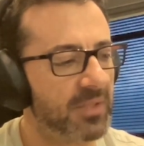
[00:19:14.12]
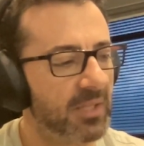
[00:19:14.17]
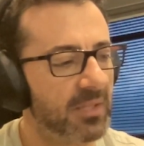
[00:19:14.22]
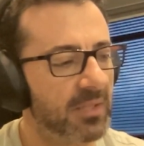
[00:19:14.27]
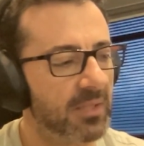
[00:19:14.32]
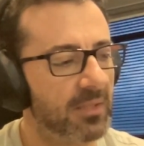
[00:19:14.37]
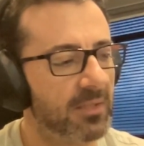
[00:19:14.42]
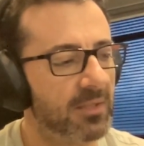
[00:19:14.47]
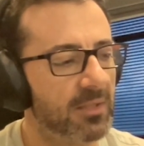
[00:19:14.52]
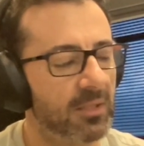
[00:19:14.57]

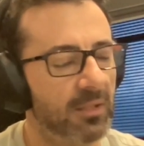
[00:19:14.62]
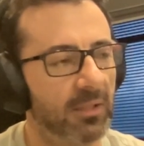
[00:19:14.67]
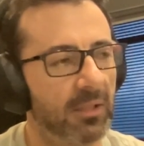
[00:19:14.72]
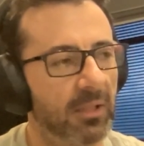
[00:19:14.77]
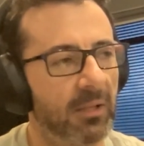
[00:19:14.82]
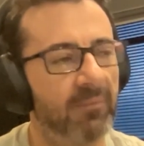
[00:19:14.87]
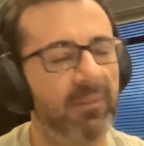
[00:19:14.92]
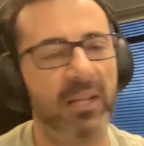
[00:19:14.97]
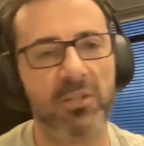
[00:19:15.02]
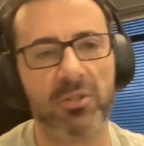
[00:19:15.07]
persistence
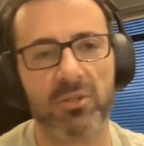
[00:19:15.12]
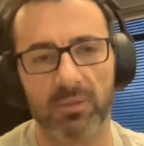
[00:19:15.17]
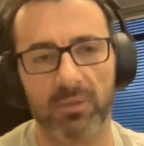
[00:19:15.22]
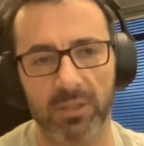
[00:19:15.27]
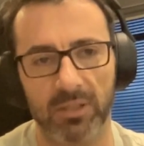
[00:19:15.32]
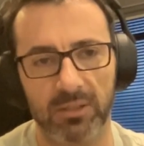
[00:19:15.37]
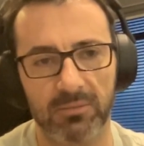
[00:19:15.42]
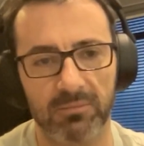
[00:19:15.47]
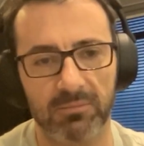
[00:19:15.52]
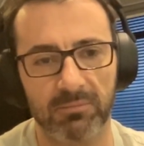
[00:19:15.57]

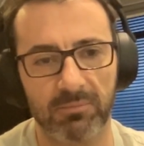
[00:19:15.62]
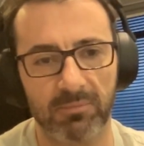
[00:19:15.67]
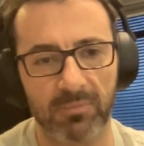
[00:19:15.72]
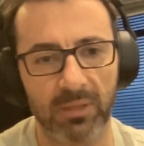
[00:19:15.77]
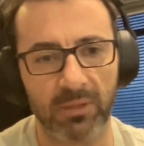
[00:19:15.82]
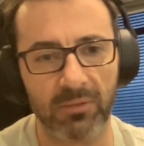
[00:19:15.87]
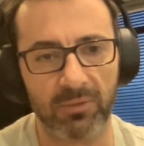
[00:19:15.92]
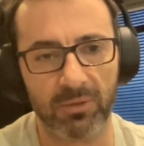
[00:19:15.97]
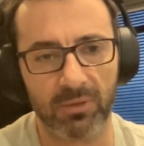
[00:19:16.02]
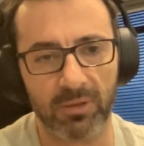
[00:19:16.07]
eventually.
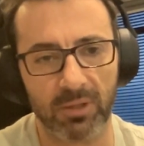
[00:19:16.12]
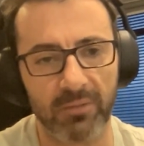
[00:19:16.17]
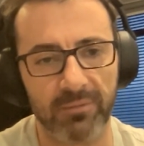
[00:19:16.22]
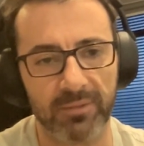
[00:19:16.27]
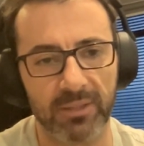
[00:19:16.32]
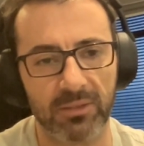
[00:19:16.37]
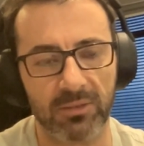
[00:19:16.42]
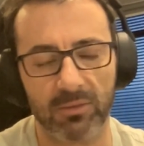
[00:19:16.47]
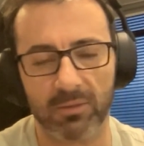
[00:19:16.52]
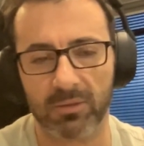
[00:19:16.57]
If you
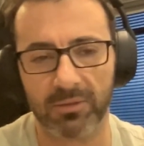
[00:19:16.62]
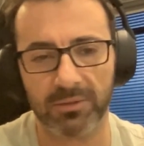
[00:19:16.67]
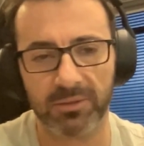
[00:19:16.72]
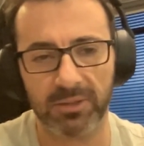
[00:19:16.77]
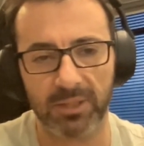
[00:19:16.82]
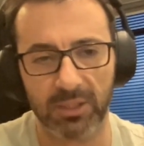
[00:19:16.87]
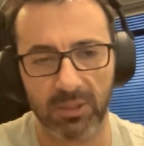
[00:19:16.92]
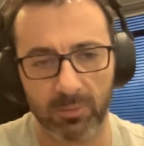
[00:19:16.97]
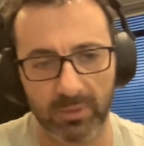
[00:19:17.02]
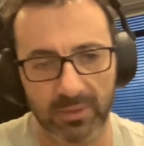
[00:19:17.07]
love it, you'll
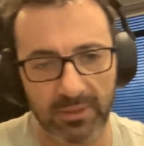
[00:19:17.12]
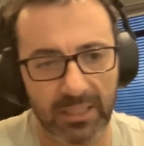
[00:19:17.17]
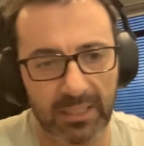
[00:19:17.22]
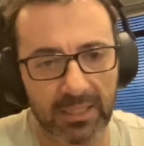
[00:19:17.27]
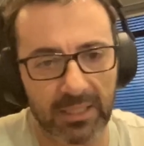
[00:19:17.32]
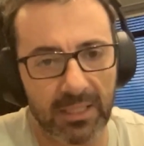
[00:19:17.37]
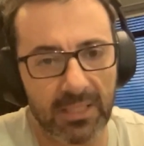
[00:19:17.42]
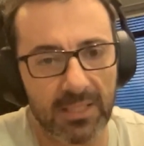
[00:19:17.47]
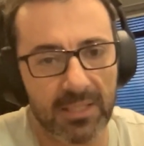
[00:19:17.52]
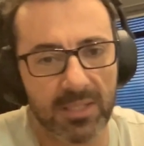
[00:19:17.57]
continue with
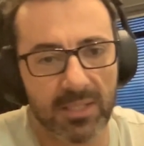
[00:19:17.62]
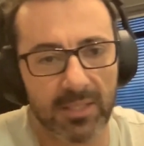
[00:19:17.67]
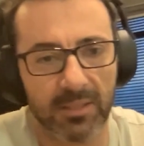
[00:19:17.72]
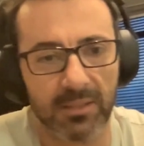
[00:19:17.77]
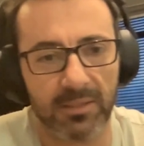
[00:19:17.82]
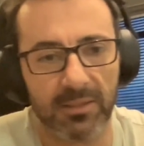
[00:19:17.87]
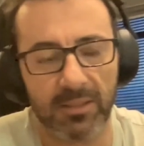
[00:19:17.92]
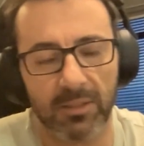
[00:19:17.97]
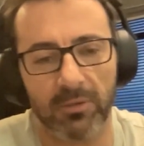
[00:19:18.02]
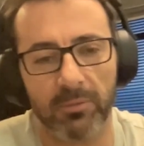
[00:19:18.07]
decades
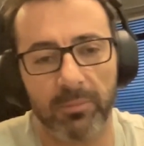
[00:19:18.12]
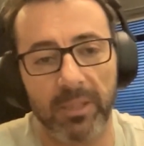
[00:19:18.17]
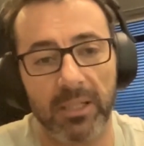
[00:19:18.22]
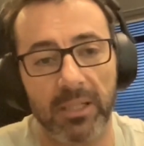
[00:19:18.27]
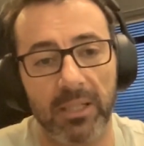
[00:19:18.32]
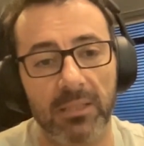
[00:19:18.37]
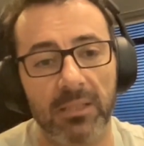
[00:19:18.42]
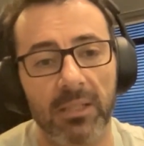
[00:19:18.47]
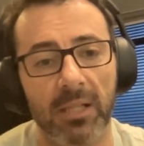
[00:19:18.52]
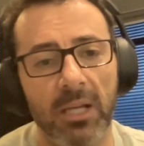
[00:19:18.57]
until you
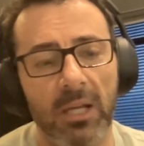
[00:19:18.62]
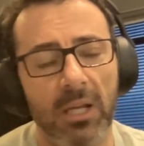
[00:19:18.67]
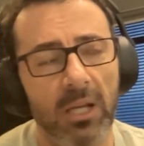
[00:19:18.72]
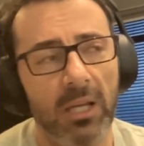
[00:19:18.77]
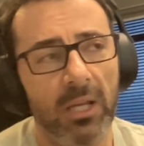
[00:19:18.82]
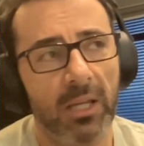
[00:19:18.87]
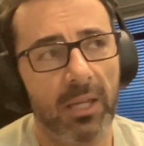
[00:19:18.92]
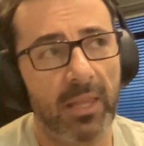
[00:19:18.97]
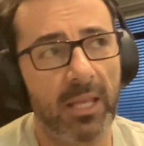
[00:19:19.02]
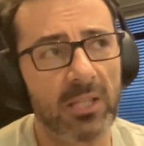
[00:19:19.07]
make it.
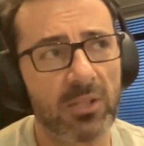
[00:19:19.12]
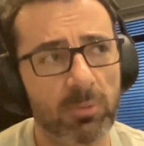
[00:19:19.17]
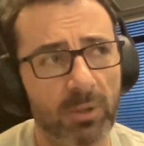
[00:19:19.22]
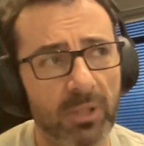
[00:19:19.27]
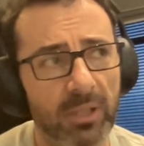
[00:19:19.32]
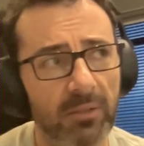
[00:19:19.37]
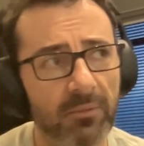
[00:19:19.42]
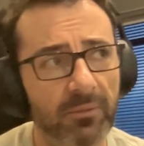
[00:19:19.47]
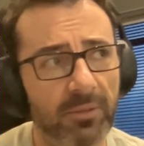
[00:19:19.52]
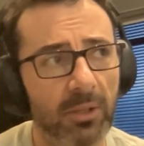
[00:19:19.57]
That's
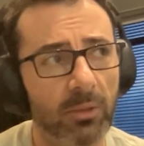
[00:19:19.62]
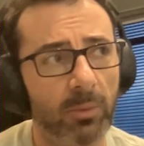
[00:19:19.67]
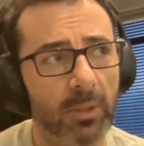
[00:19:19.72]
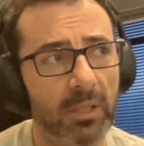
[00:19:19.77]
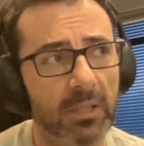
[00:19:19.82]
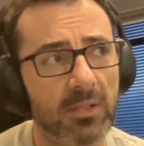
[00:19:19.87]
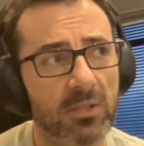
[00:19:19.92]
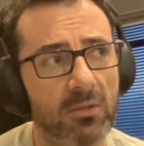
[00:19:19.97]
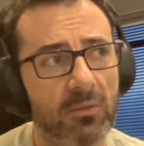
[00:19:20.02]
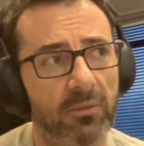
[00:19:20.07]
working very
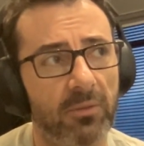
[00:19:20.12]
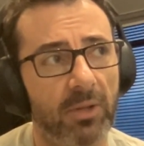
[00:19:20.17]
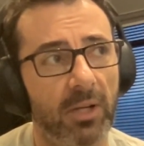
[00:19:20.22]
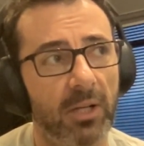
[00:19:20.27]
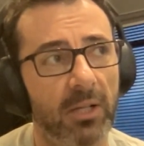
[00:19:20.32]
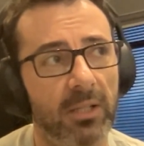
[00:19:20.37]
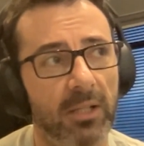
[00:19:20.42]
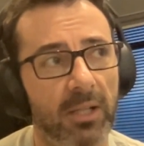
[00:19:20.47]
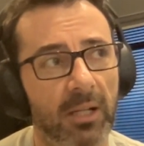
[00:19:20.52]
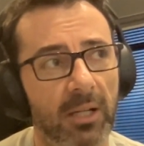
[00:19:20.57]
well so
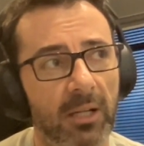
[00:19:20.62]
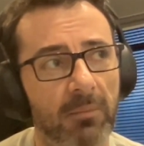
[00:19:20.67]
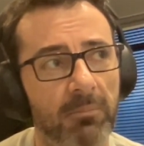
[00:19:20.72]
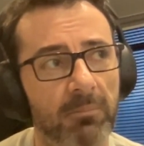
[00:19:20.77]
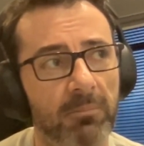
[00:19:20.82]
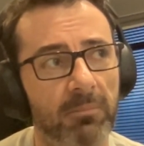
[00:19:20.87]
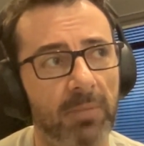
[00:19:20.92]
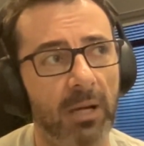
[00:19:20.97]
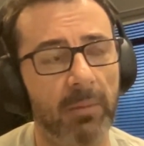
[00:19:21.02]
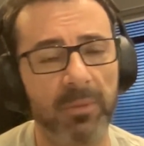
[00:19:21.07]
far.
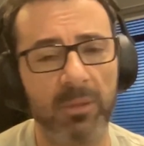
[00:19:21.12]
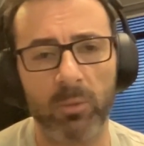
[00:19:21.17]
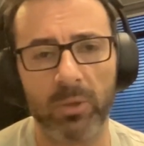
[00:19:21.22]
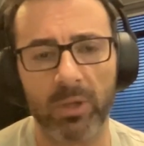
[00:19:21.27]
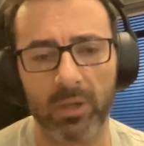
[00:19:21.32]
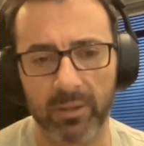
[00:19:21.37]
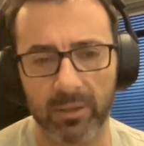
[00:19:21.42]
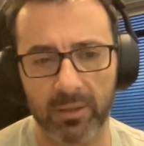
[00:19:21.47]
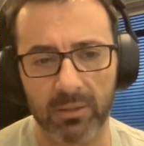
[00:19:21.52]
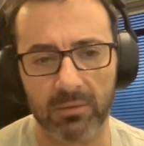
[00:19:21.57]
I mean,
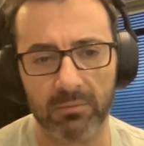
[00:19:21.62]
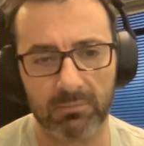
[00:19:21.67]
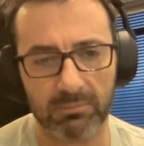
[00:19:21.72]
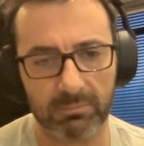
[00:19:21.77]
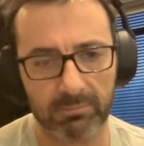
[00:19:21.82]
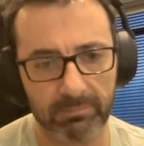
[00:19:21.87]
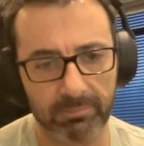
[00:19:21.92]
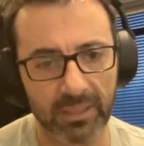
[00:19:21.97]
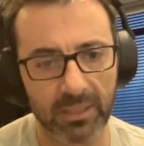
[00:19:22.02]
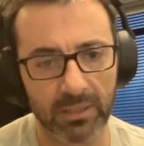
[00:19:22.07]
we are in the
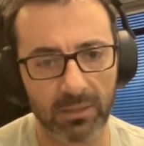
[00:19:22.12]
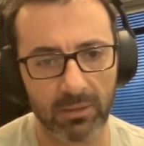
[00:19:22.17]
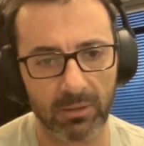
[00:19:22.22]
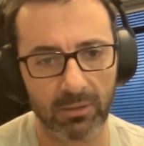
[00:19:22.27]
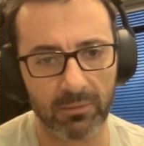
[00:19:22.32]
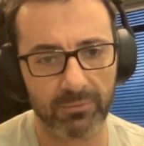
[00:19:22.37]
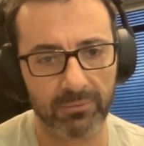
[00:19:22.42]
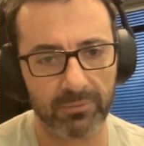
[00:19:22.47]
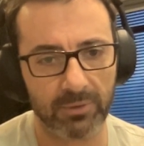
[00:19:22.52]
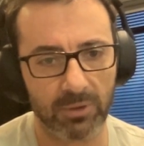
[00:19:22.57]

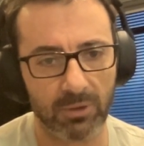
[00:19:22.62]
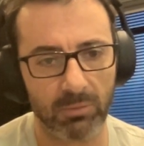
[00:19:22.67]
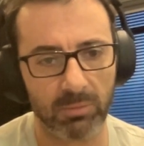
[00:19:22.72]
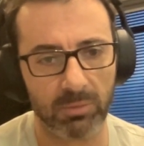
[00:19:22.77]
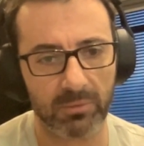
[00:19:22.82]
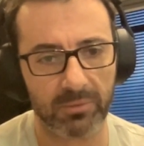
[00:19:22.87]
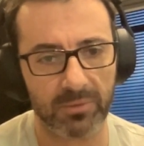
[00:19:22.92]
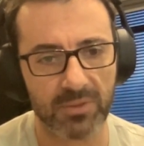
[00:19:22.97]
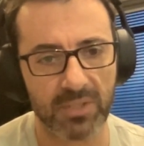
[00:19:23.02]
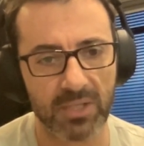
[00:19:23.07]
middle of
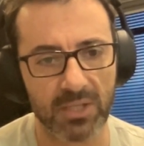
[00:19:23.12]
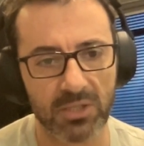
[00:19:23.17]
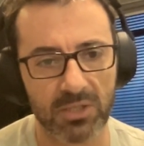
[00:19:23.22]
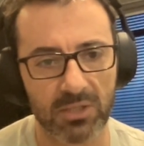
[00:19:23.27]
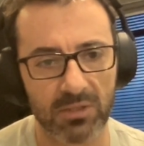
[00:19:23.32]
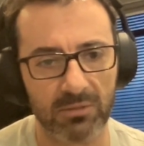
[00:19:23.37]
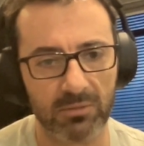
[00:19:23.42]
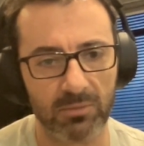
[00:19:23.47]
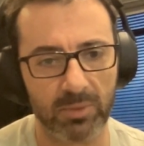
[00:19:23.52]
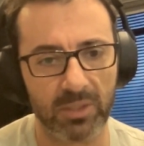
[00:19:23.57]
global
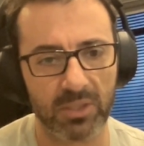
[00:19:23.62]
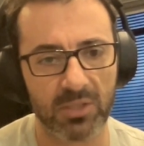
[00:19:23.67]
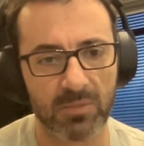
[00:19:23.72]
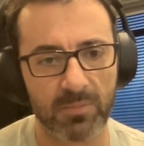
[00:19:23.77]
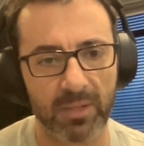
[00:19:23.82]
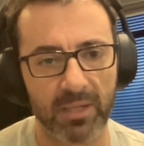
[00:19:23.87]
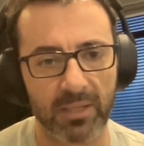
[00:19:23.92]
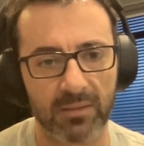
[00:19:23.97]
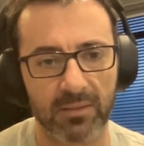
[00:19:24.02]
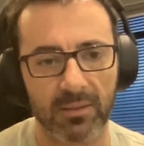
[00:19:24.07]
recession. We
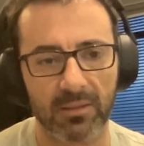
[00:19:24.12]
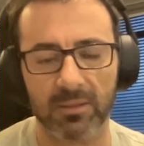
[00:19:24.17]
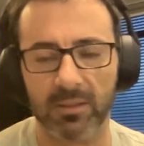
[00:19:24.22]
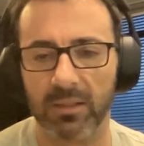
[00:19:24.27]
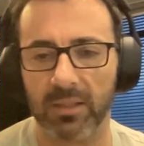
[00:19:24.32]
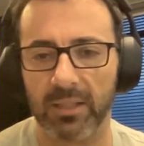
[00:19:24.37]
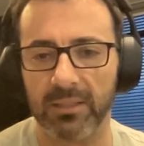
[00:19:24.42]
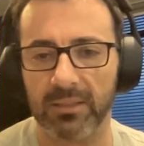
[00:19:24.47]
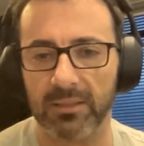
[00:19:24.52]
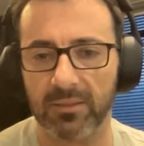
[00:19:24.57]
expect
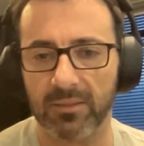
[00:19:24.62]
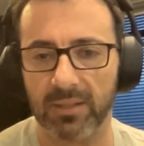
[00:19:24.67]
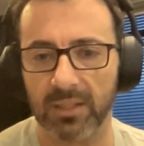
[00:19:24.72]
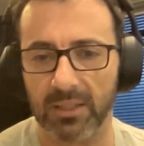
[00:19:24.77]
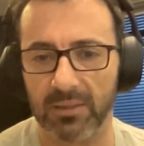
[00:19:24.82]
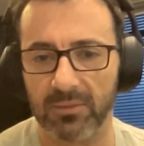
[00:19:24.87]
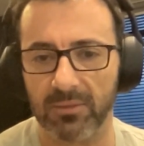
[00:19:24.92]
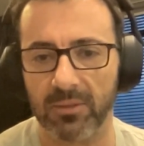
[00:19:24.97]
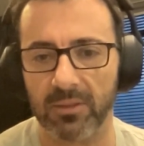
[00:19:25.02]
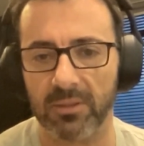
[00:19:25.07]
that the light at
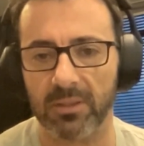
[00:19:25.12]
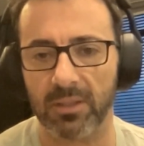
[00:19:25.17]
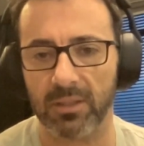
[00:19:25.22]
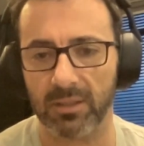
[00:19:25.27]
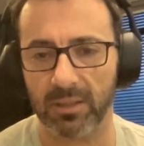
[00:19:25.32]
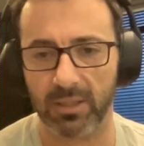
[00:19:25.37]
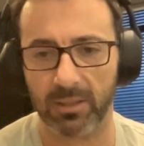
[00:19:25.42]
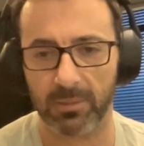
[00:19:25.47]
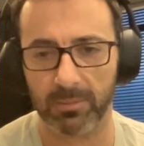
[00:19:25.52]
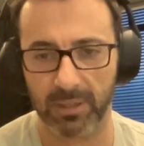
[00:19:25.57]
the end of the
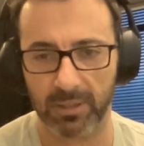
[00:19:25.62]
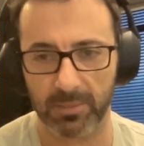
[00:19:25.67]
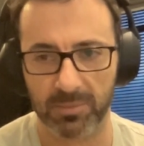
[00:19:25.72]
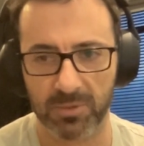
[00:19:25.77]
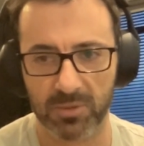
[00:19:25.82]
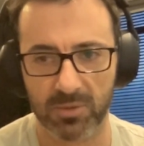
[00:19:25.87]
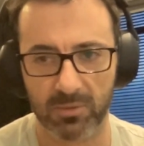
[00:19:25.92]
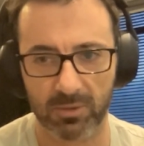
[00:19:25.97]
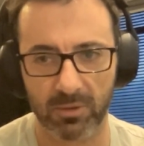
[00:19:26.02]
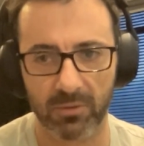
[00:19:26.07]
tunnel coming
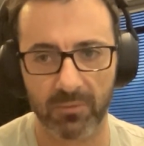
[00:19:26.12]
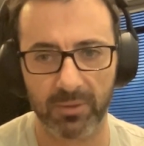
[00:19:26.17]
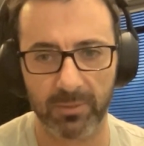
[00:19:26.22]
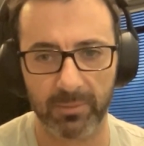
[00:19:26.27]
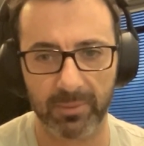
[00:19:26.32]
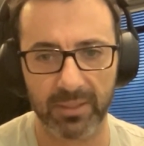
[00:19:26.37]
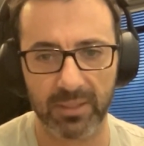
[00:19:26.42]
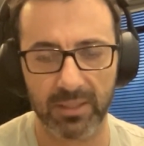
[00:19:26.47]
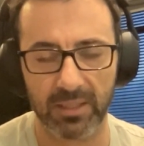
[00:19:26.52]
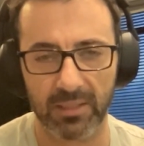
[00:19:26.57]
up soon,
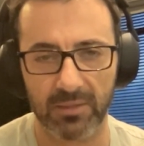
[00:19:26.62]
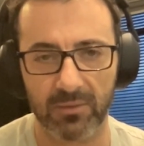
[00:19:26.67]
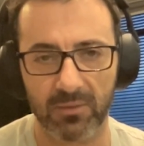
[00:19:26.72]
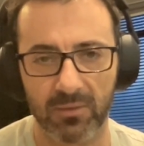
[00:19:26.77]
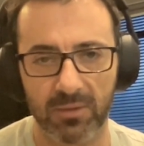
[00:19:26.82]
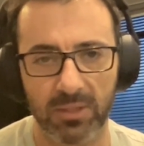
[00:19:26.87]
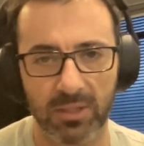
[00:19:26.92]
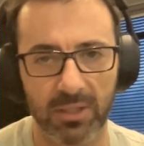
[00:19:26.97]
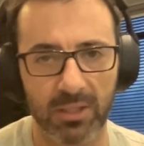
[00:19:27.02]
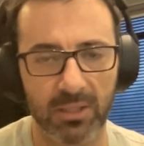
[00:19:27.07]
hopefully by the
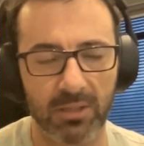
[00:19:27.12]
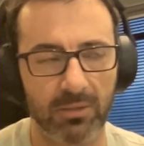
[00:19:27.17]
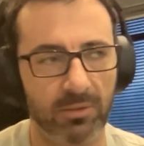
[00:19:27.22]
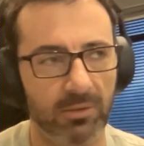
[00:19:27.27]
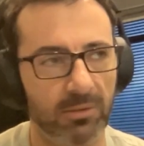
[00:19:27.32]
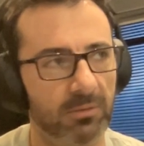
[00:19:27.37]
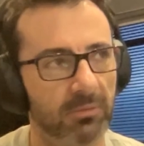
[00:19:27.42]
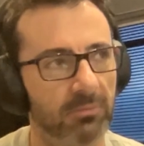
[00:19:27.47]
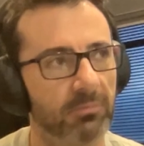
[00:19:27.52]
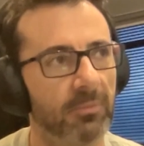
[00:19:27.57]
end of the year
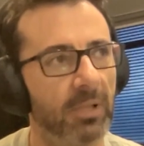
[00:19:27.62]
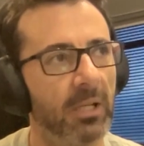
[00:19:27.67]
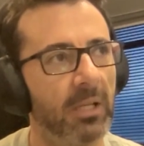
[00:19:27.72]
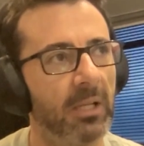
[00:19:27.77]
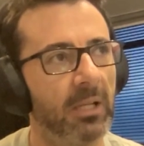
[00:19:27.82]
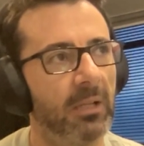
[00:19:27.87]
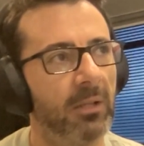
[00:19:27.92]
or